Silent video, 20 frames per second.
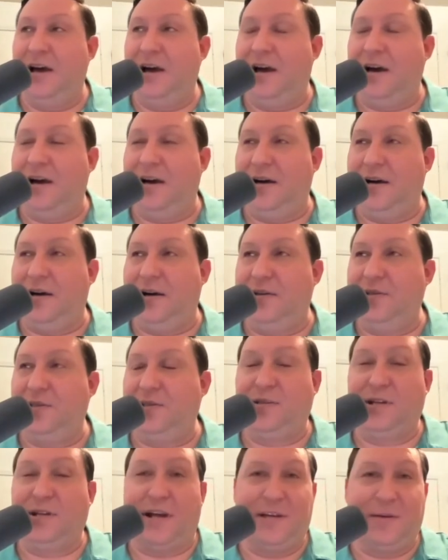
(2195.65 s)

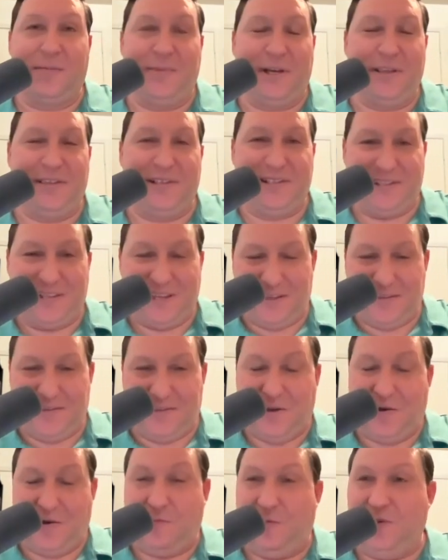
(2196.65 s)
so talk about the sec
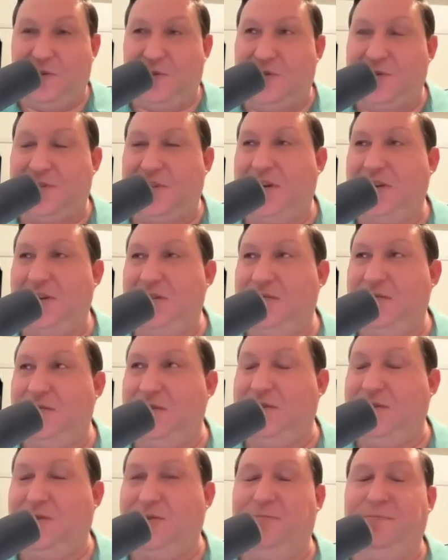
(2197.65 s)
now with your second
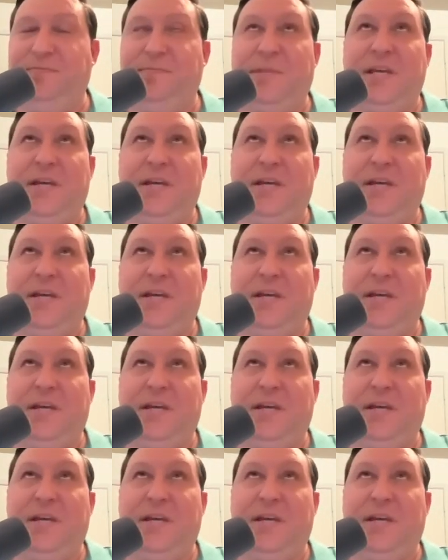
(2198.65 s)
film.